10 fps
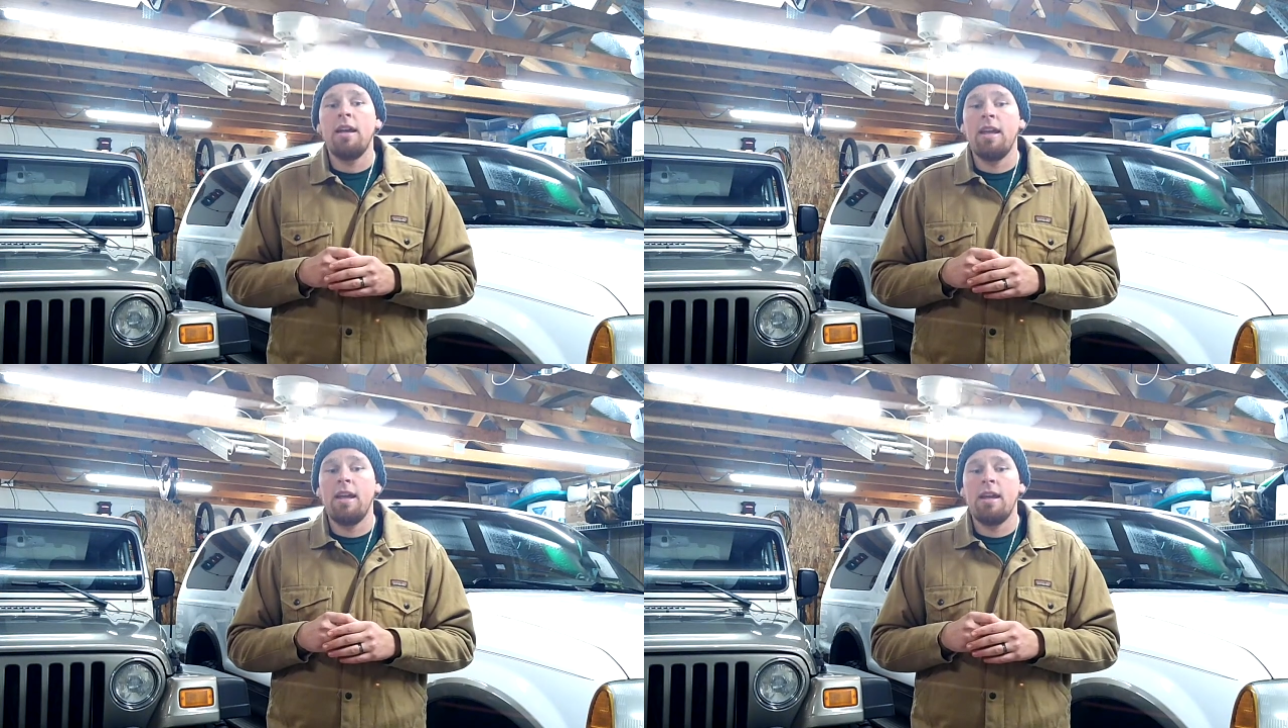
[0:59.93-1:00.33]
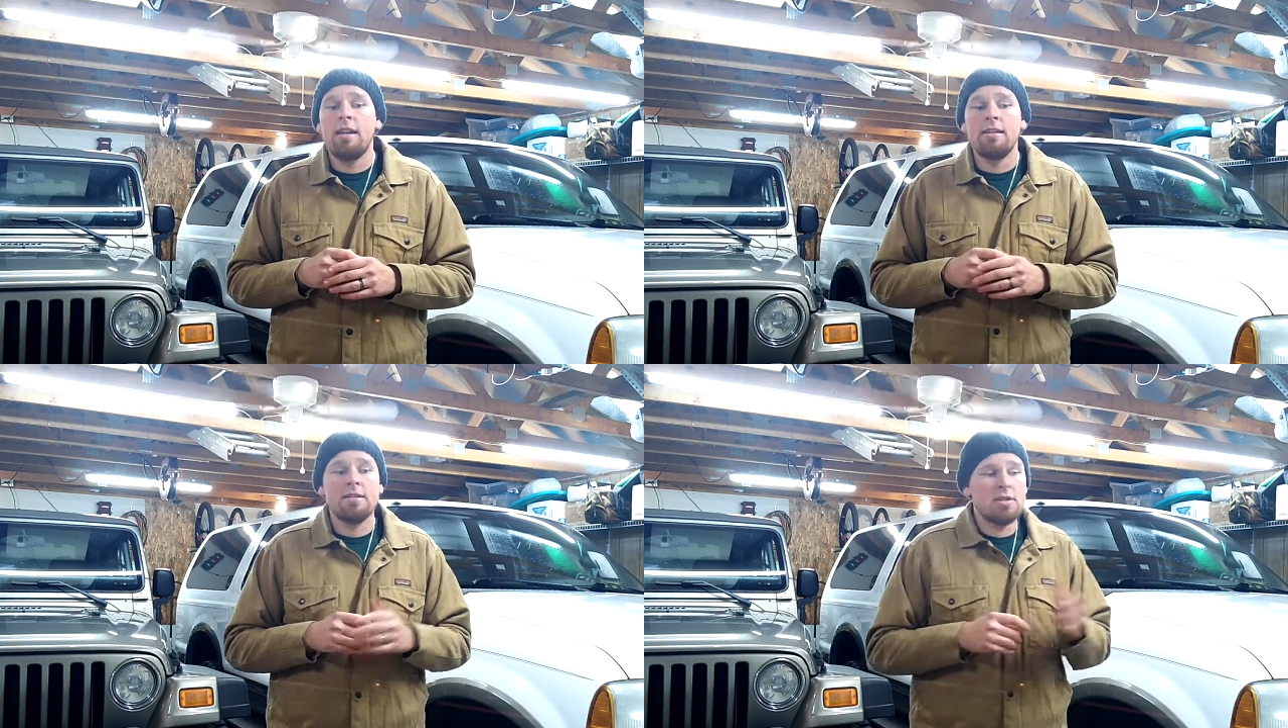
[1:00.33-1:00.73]

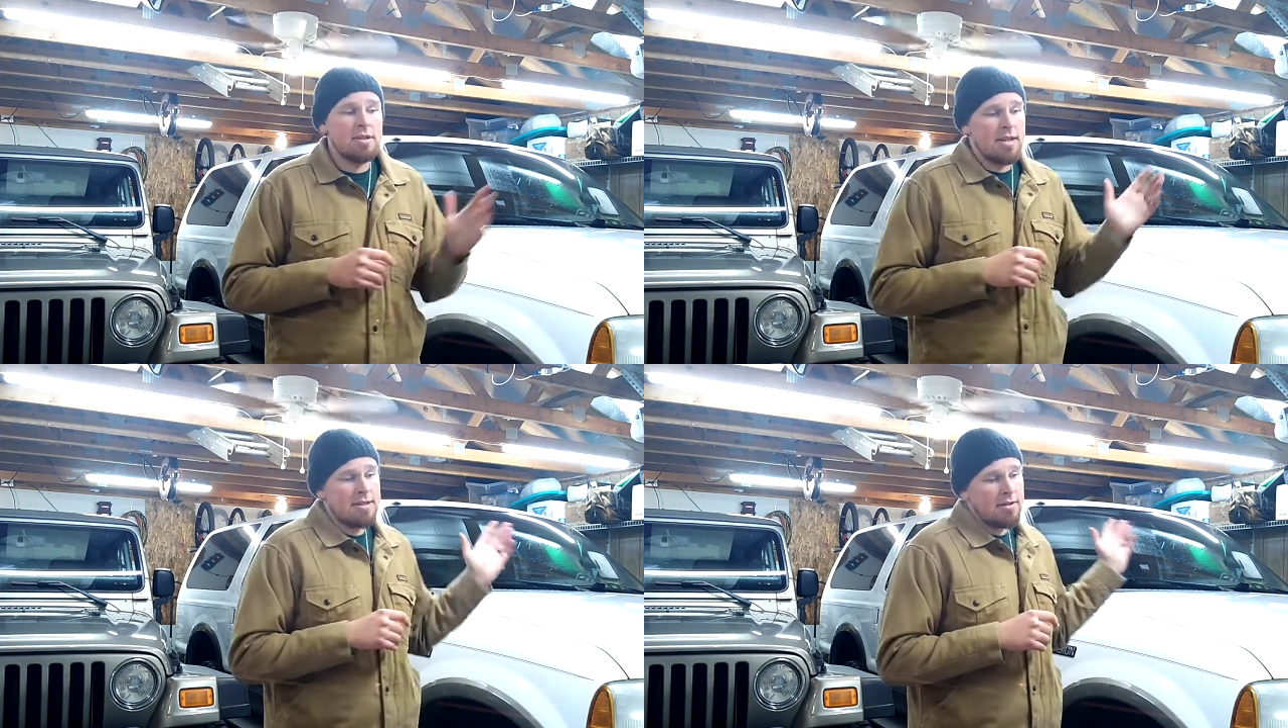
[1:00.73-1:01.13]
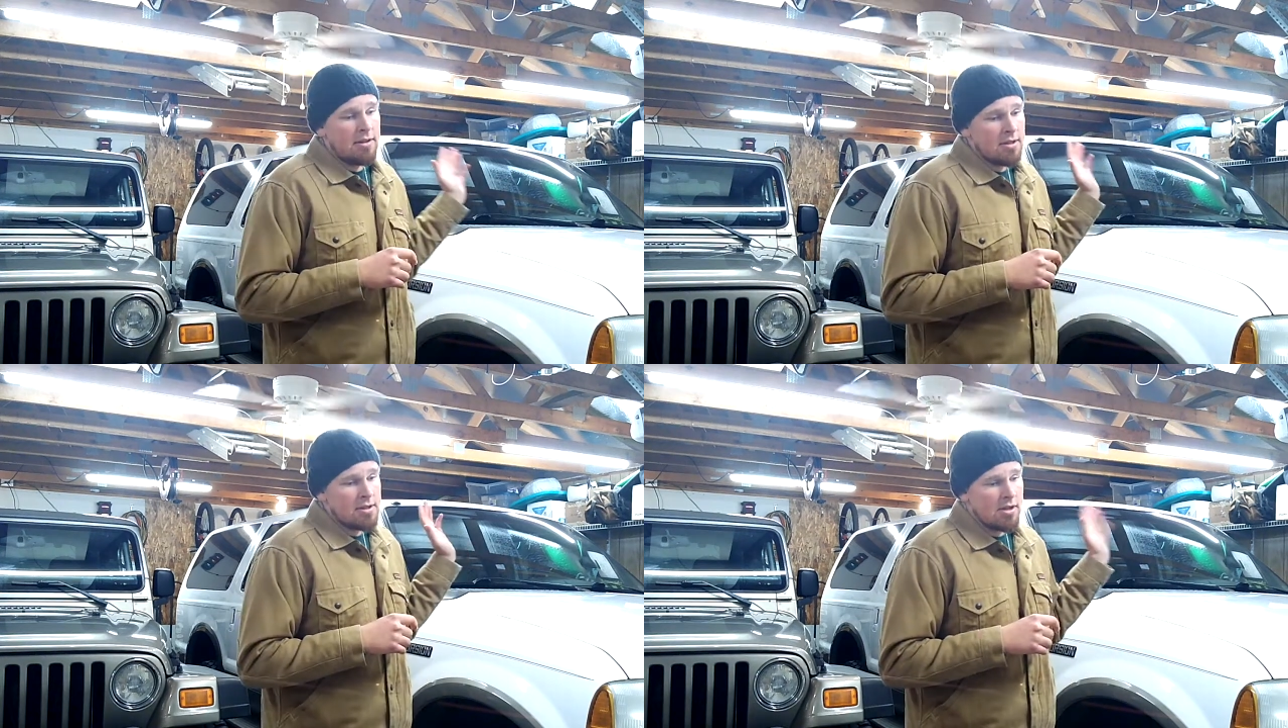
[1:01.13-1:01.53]
And
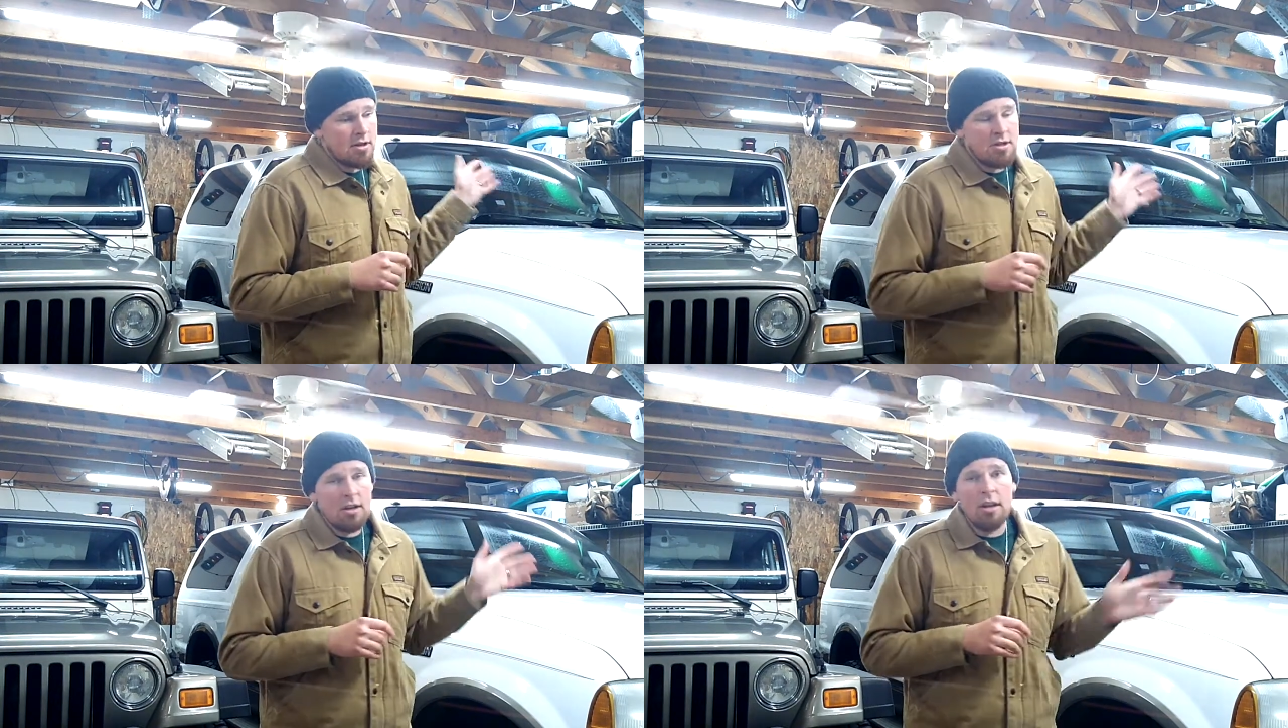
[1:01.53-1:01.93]
6-liter Excursion,